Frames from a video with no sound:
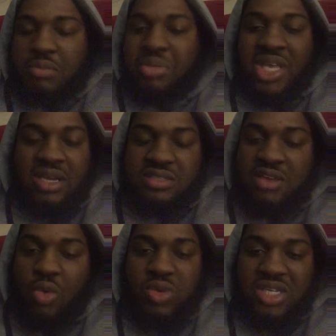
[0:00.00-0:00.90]
But yeah,
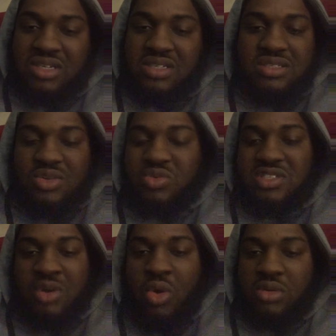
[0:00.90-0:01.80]
Token, his new
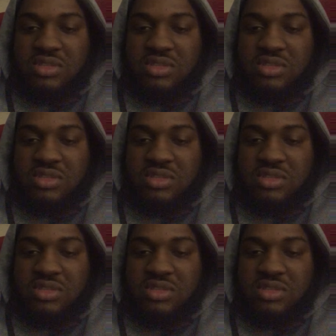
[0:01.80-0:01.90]
song,